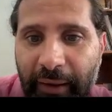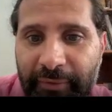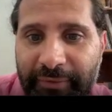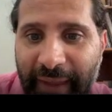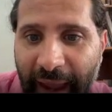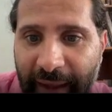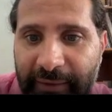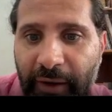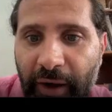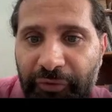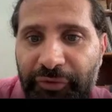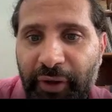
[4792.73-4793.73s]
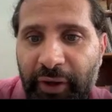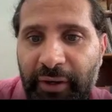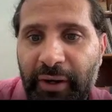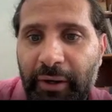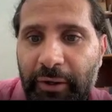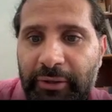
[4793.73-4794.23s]
that of an
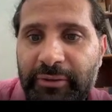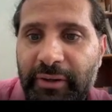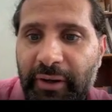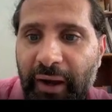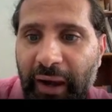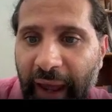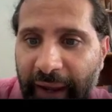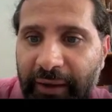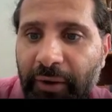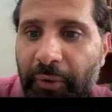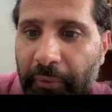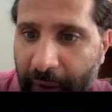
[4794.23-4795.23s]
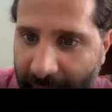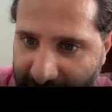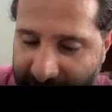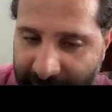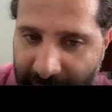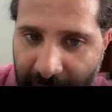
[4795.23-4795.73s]
underlying horizon.